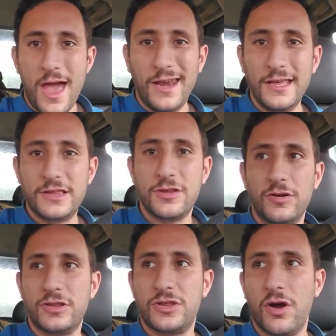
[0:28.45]
And he
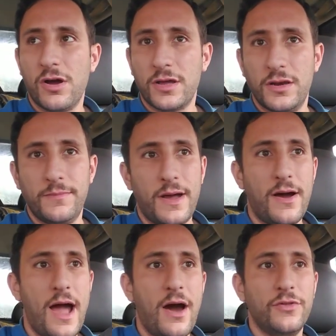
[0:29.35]
starts talking
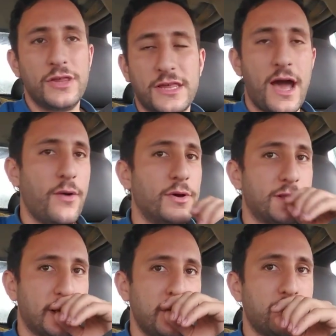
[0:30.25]
about how this guy
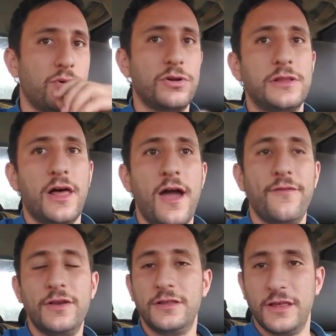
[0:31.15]
wants to control your
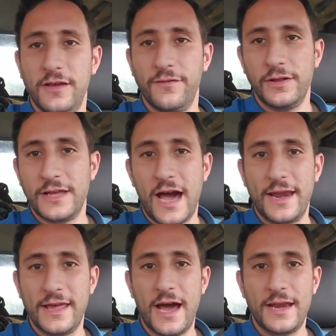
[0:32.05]
life. He's evil,
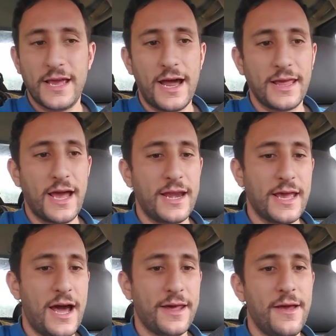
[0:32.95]
yada, yada, yada, yada,
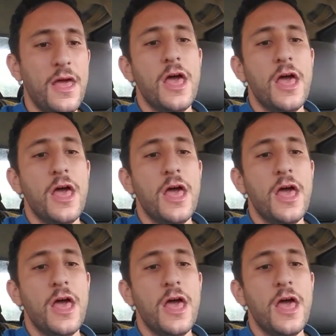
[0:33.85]
yada.